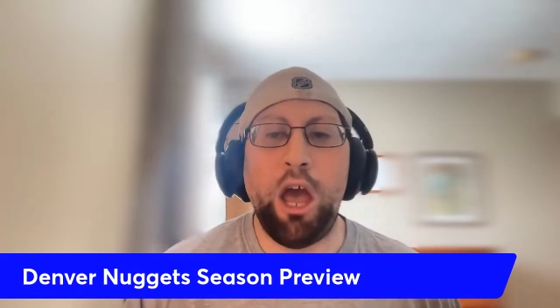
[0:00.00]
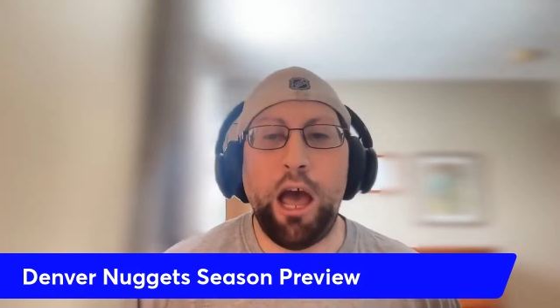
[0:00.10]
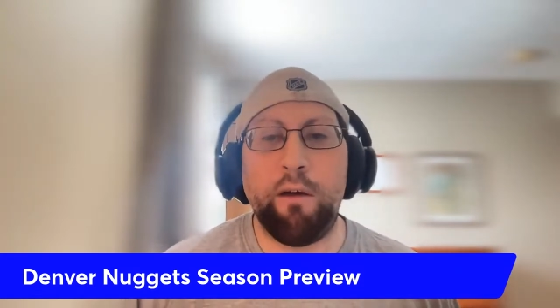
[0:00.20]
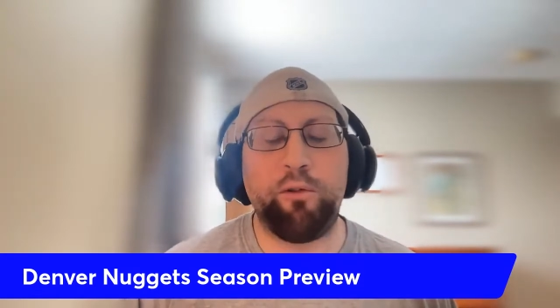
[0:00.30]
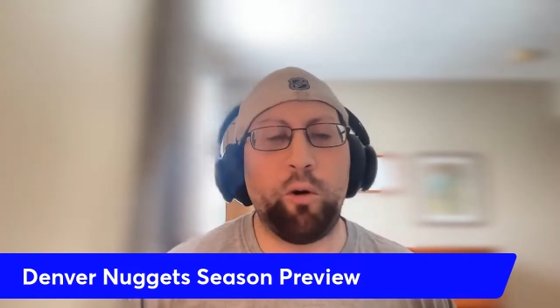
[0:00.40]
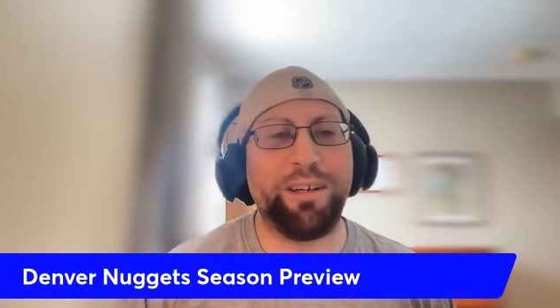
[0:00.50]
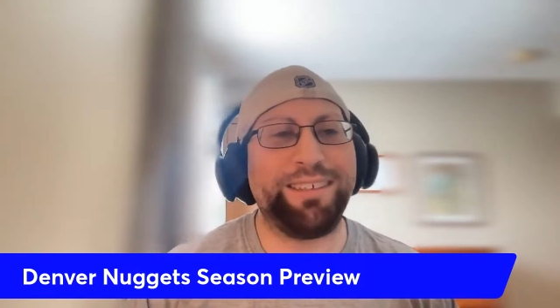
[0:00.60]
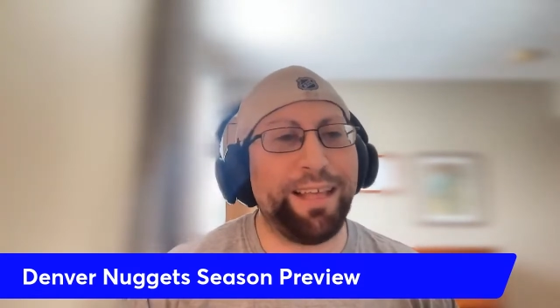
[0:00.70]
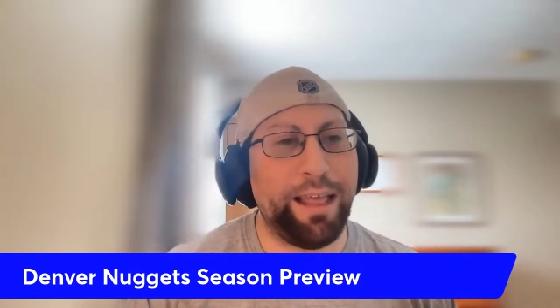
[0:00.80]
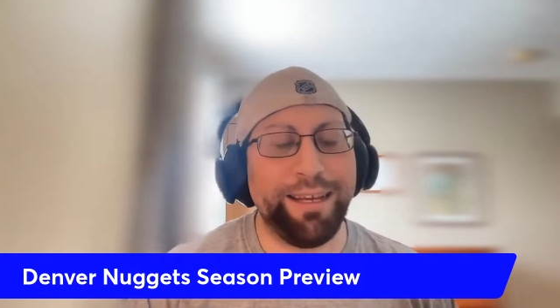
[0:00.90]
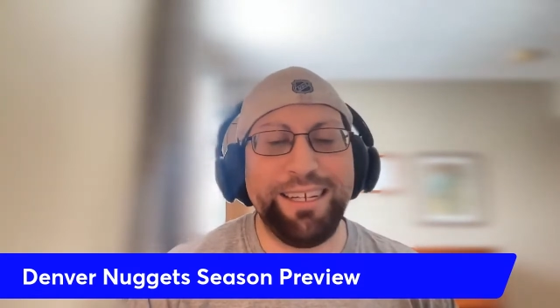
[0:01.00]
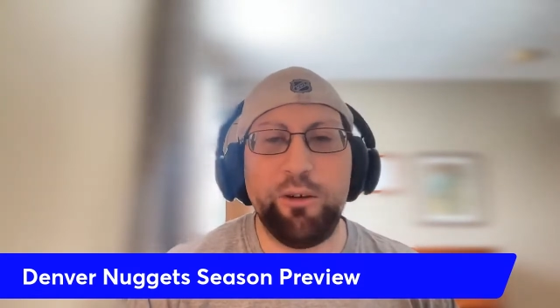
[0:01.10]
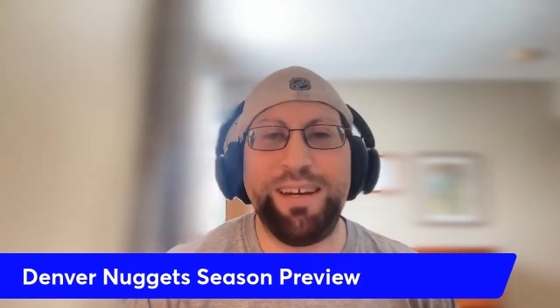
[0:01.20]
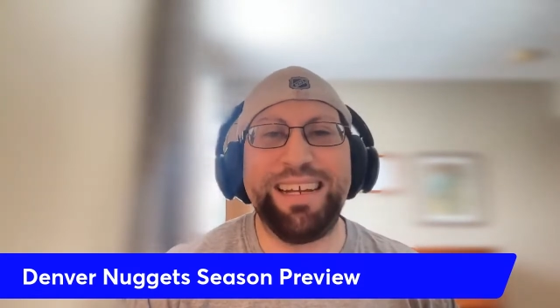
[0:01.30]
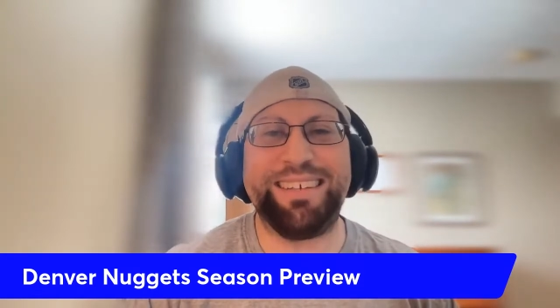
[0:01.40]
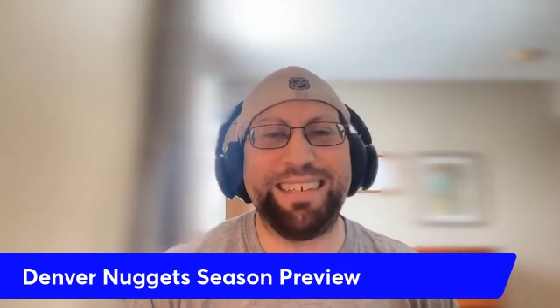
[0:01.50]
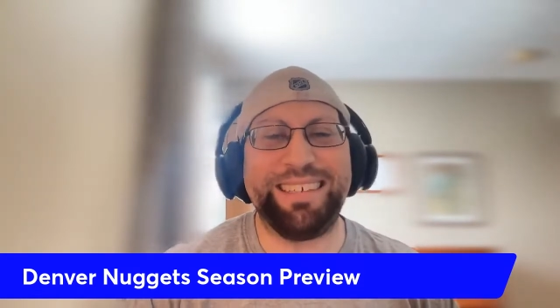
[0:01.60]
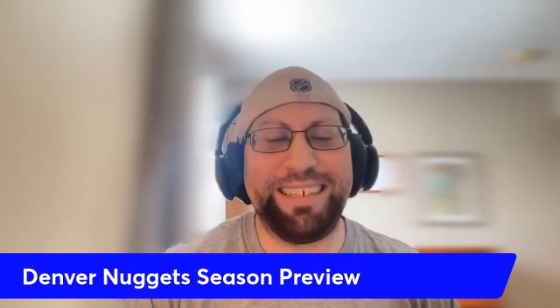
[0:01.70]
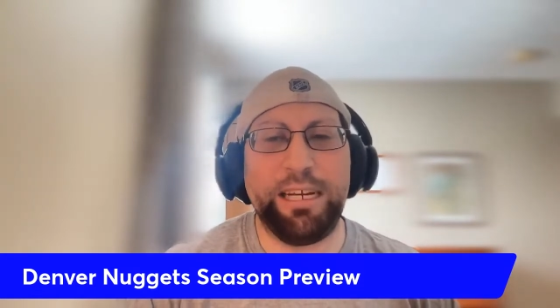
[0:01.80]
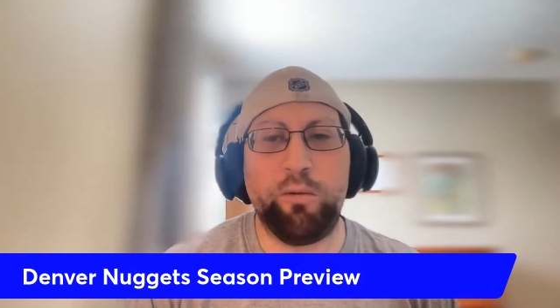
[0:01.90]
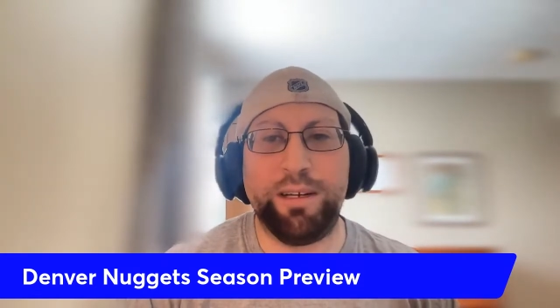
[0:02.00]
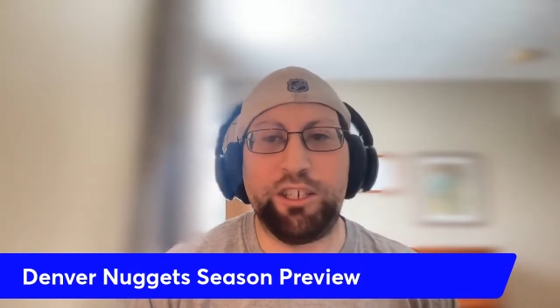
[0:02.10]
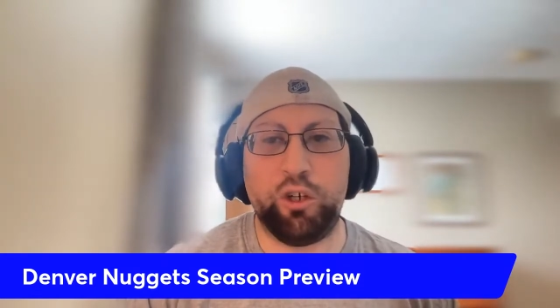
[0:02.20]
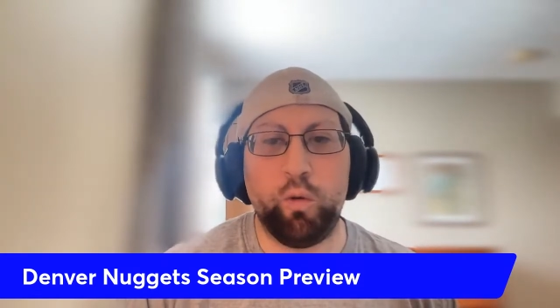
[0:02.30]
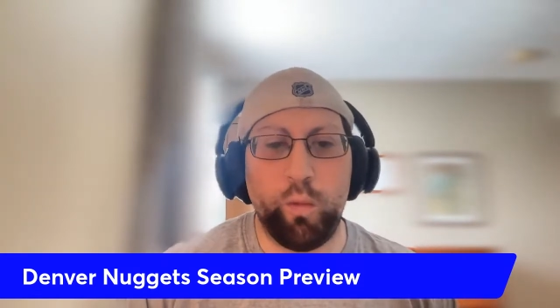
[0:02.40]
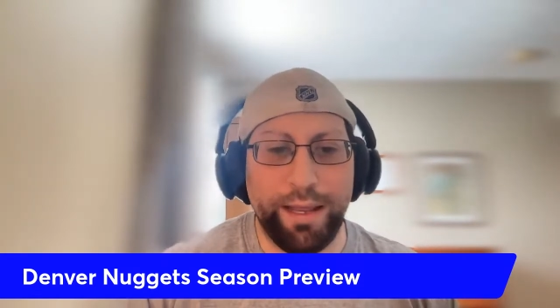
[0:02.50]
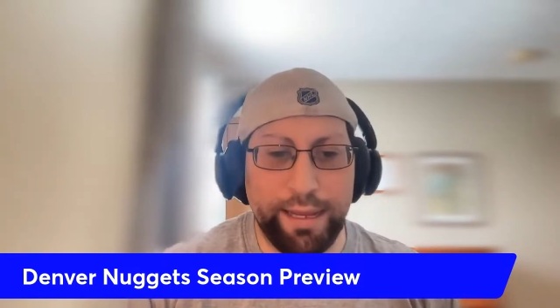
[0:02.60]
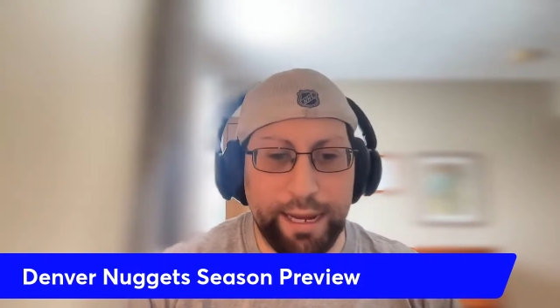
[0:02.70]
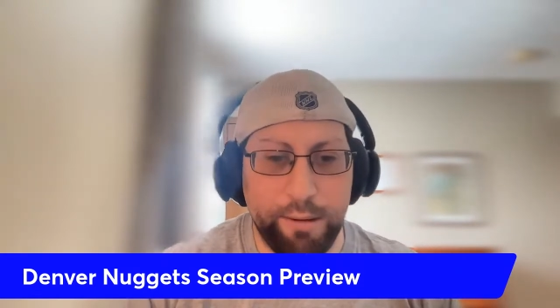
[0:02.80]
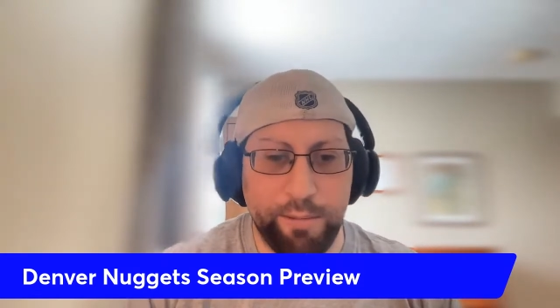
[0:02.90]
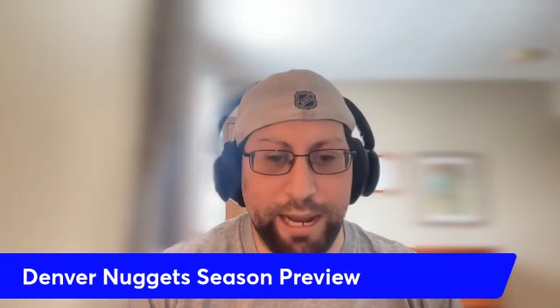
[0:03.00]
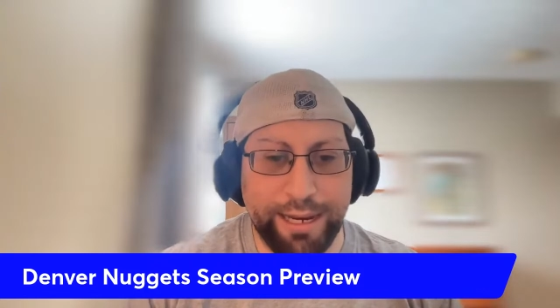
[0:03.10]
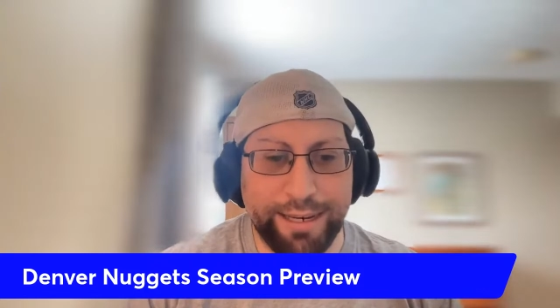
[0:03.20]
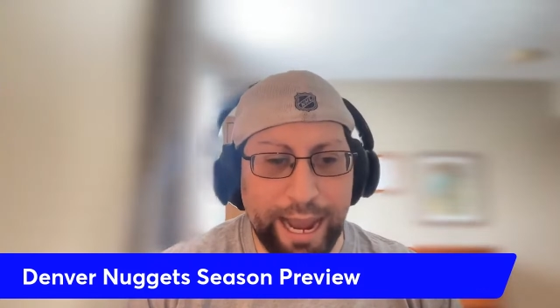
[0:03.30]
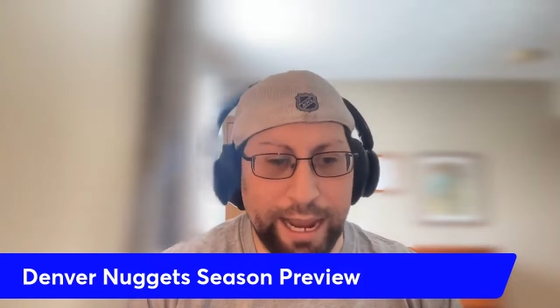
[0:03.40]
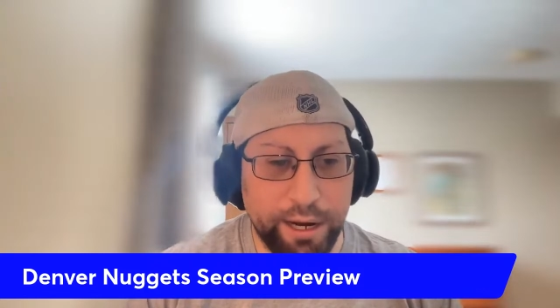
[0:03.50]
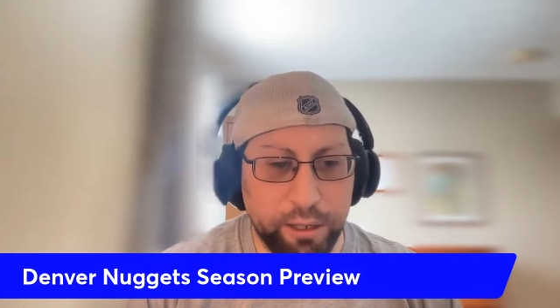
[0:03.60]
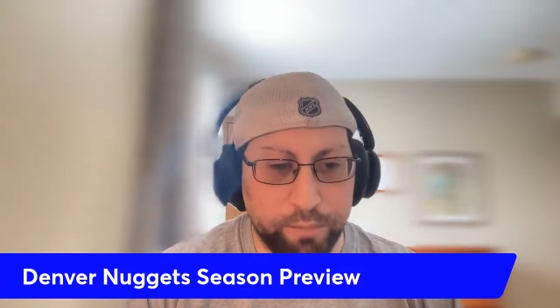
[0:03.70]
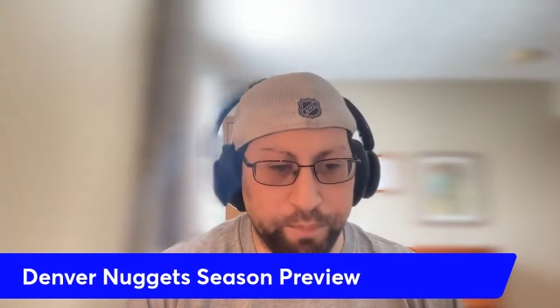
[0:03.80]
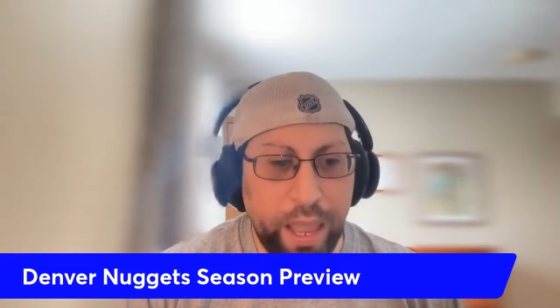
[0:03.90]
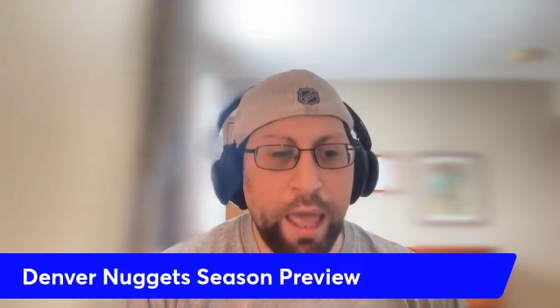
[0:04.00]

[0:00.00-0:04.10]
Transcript: Of course, you need 16 wins to win the NBA title.